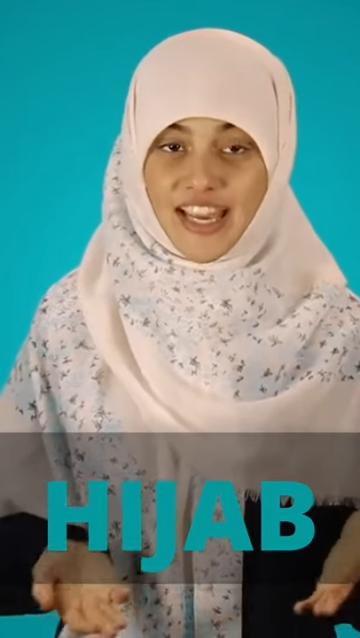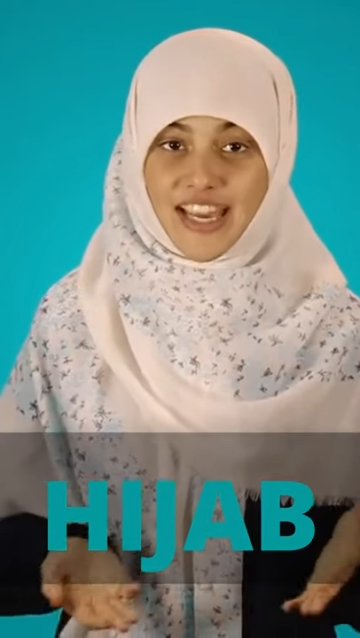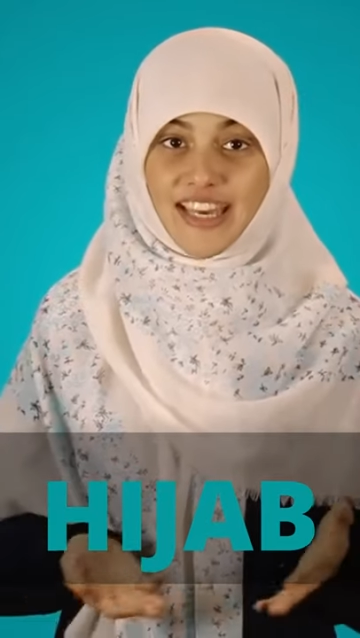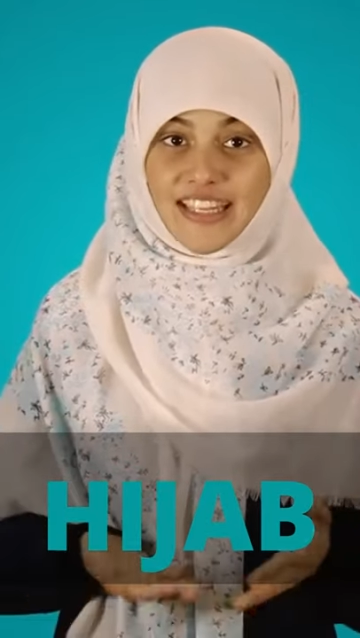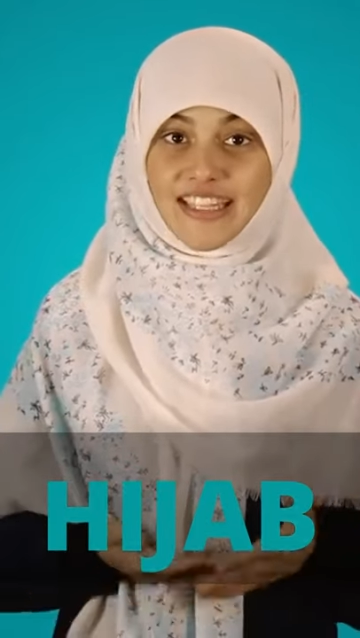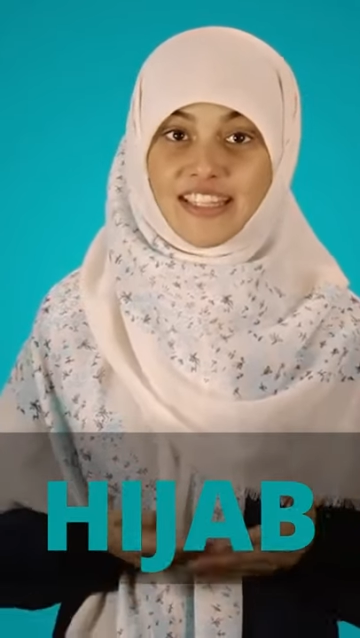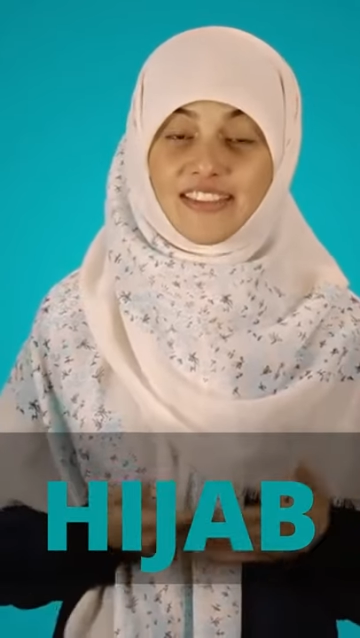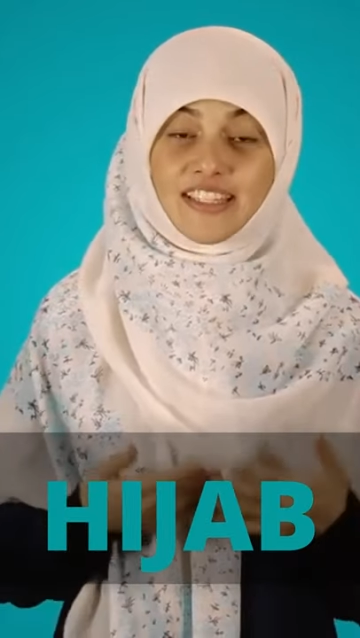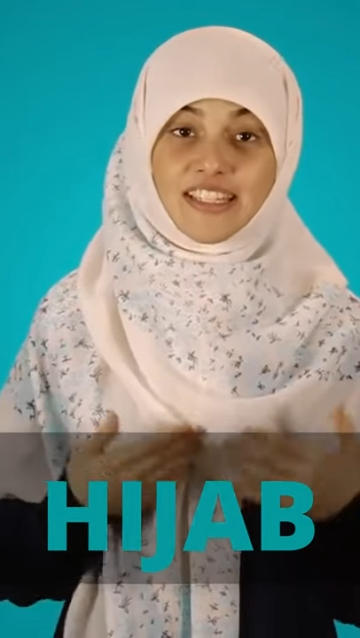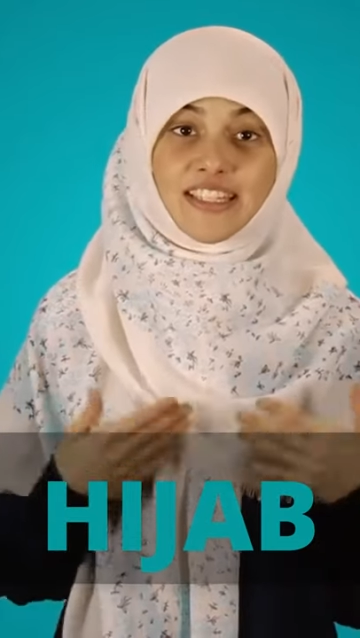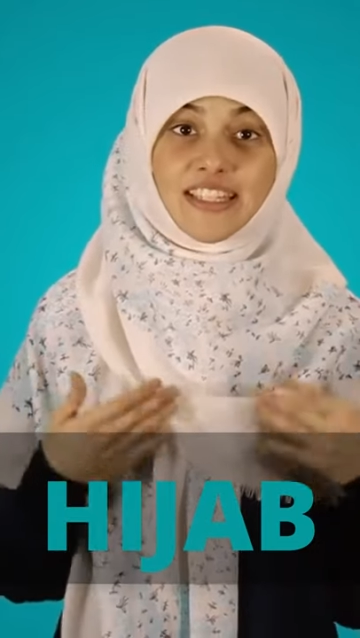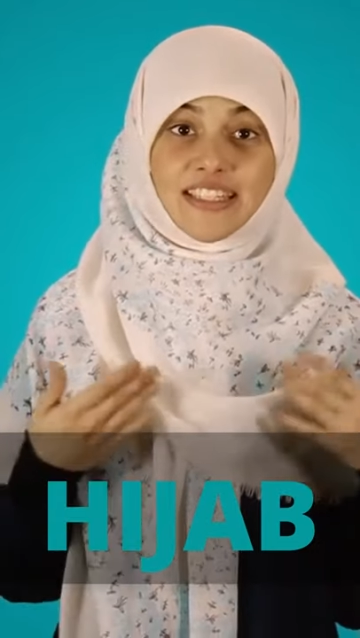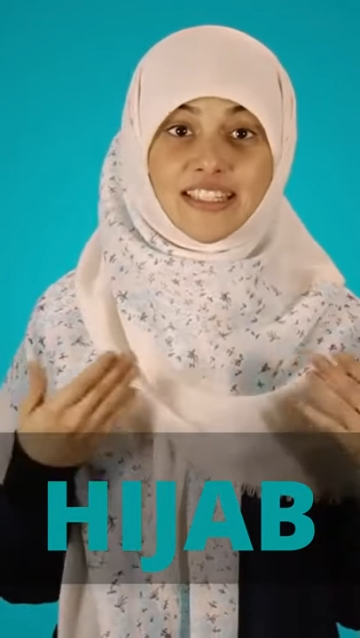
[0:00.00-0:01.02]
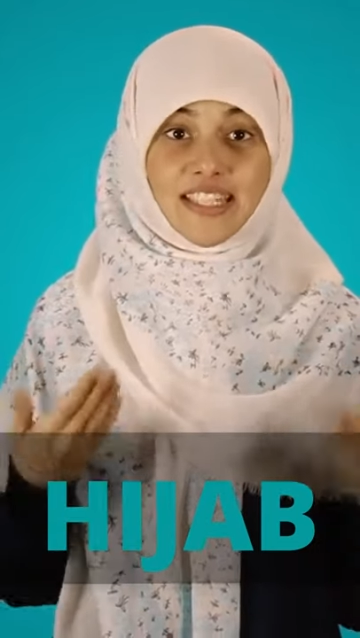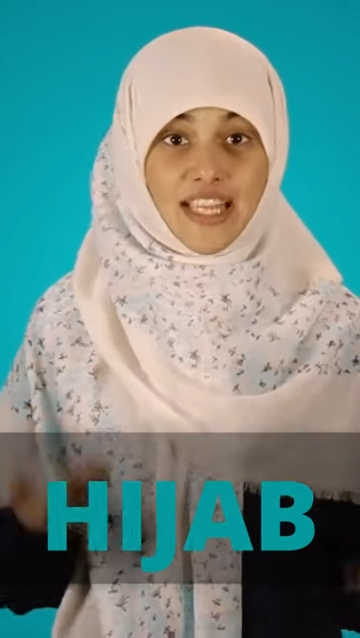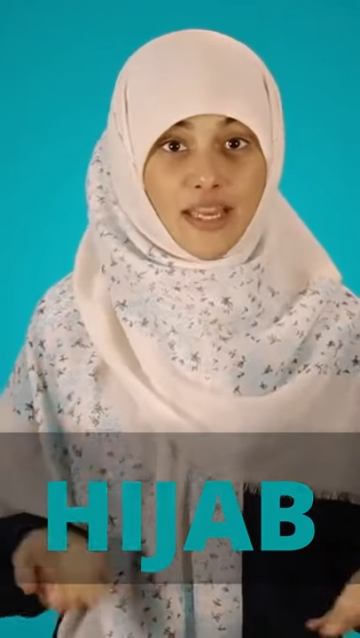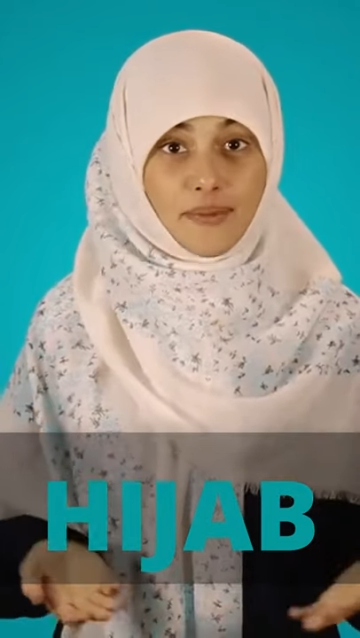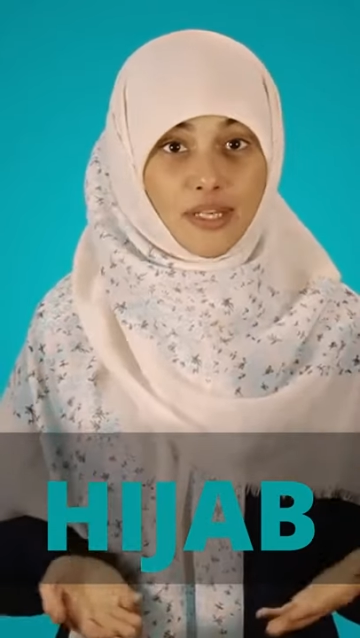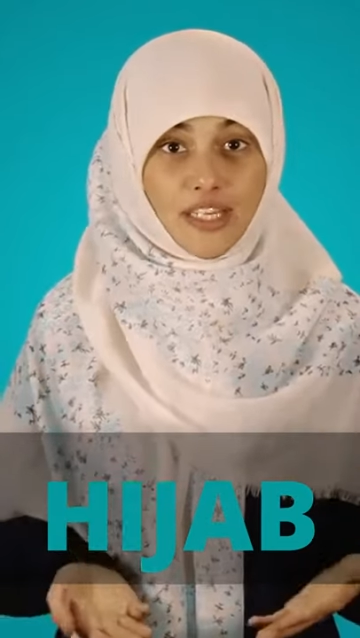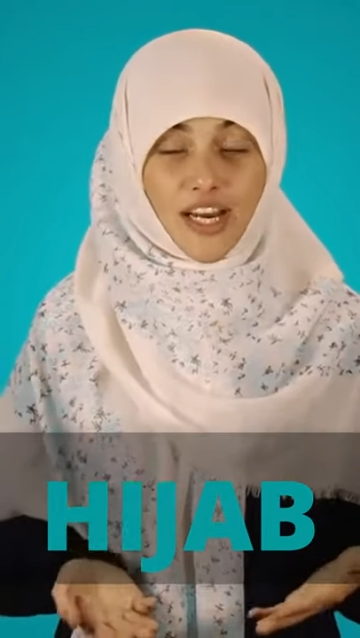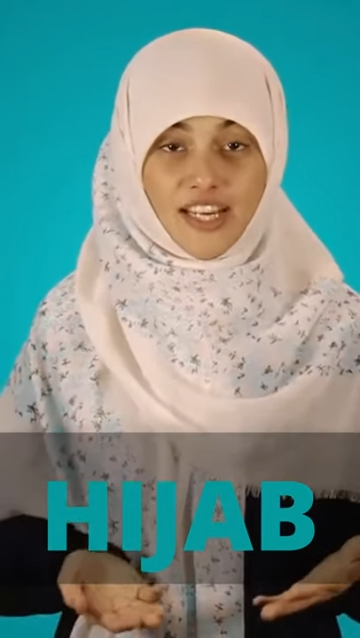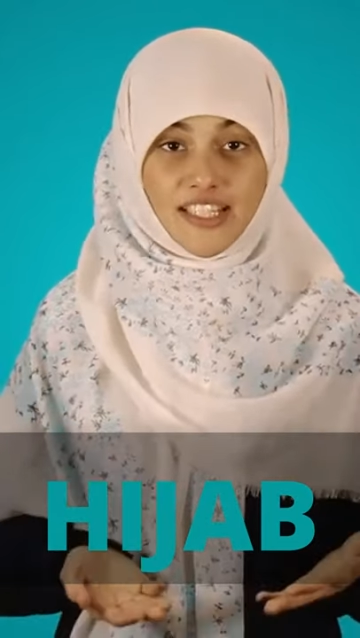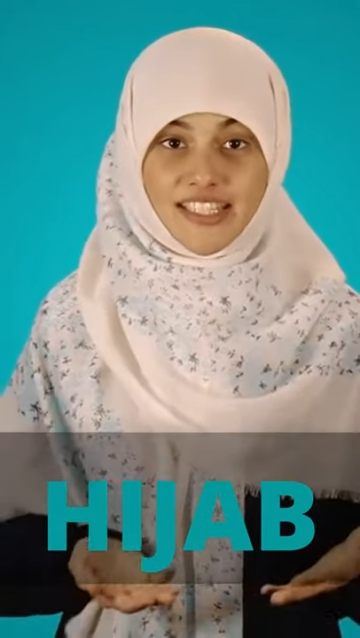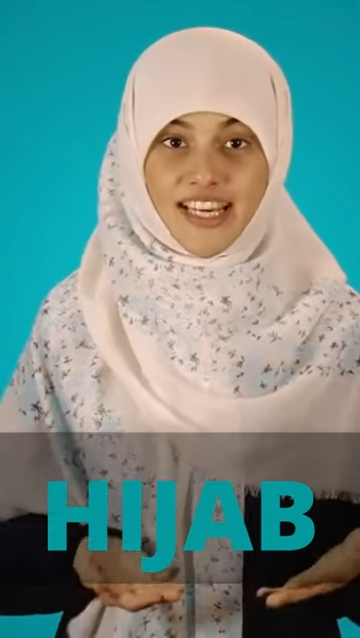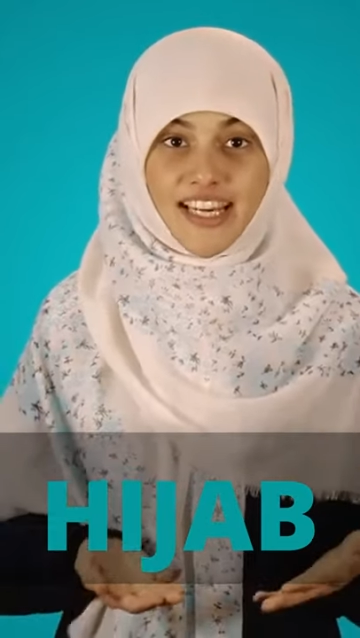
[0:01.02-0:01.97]
and in the Islamic
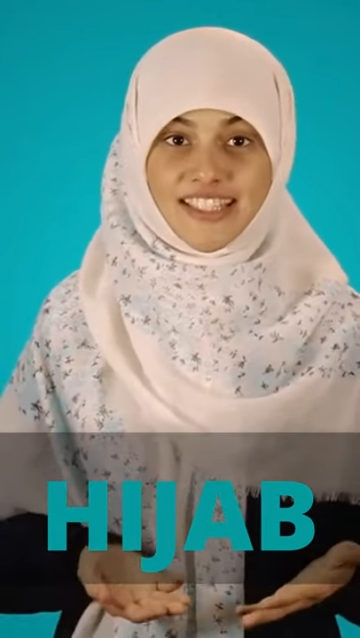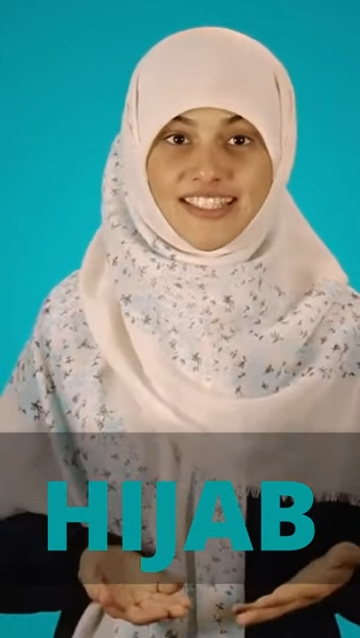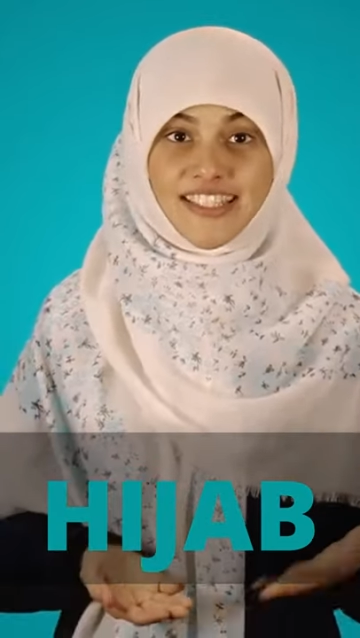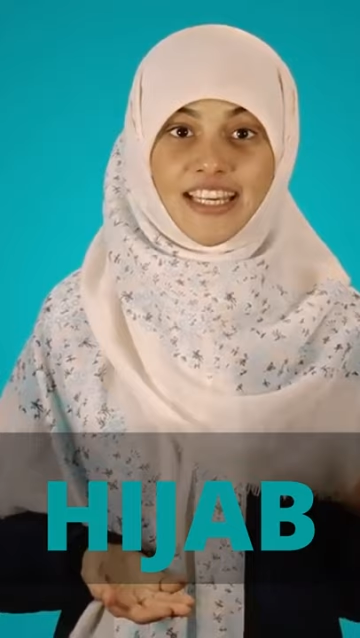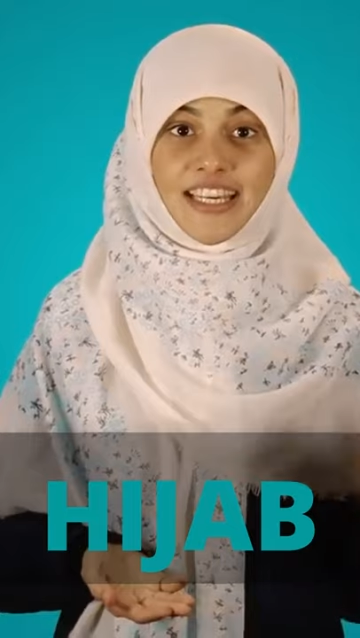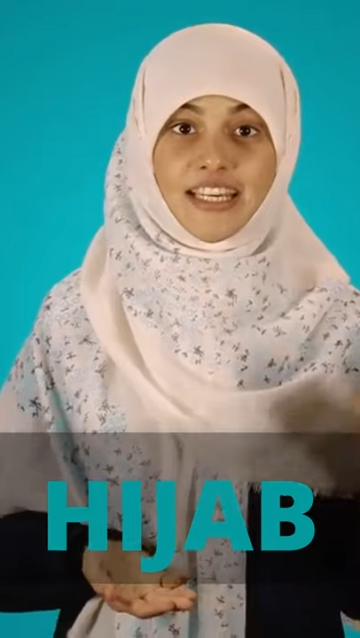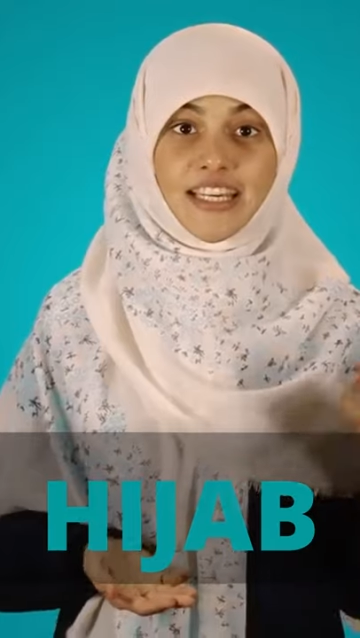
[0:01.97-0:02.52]
context,